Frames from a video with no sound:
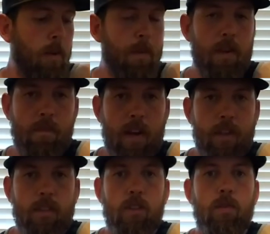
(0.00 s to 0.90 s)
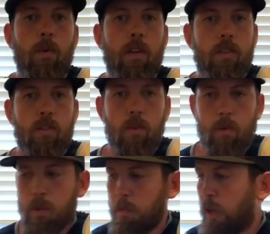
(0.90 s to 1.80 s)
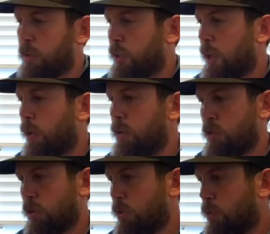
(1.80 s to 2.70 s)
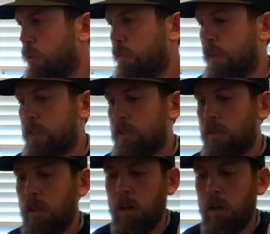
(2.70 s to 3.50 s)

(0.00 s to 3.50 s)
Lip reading: events, whether it's Northwest Mountain Challenge or local events.